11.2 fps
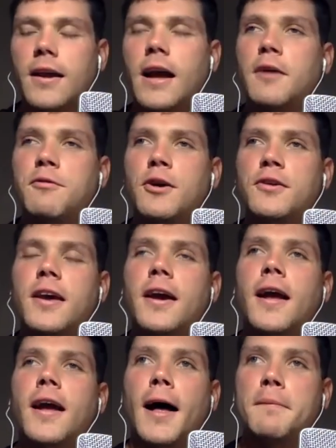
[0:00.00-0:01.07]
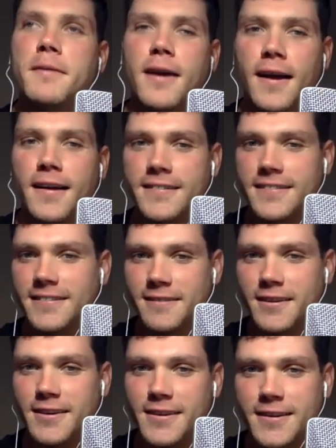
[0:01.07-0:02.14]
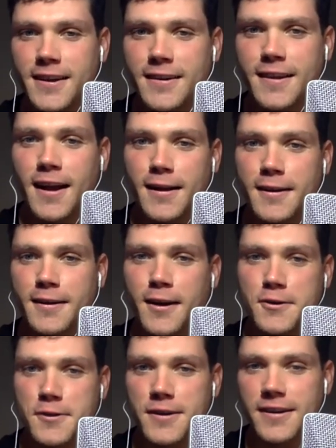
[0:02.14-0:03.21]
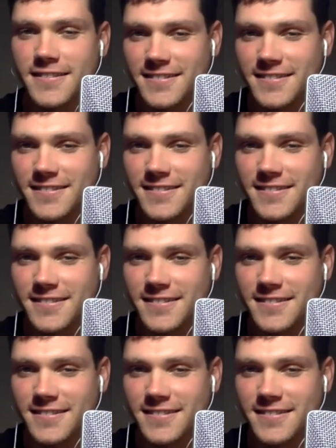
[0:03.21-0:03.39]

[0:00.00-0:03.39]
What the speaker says: I've heard tick hop. Yeah, where it's like TikTok country.